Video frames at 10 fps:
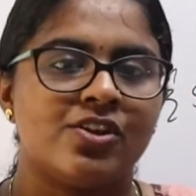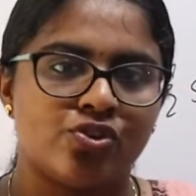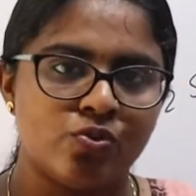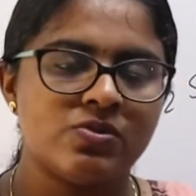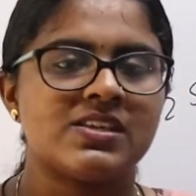
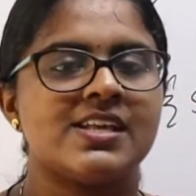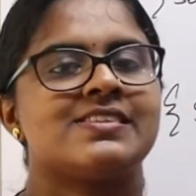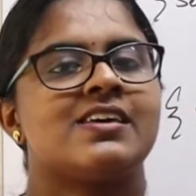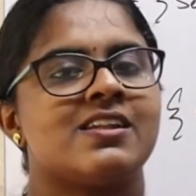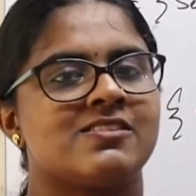Two
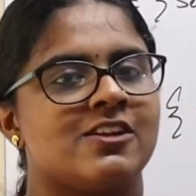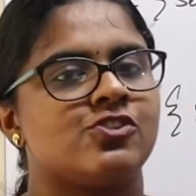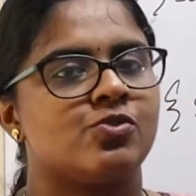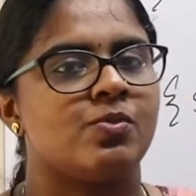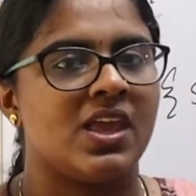sets are
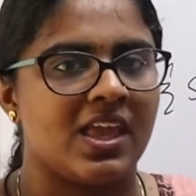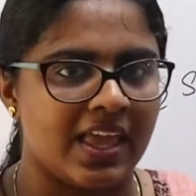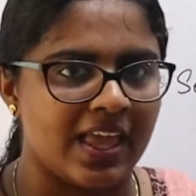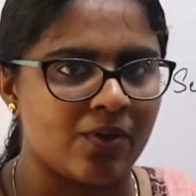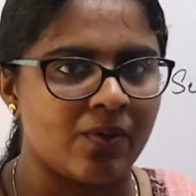said to be
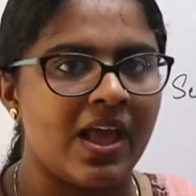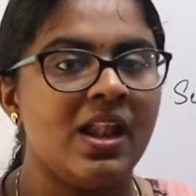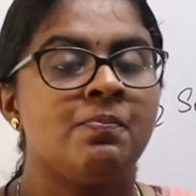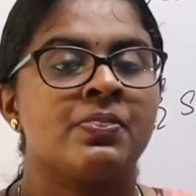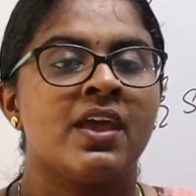equal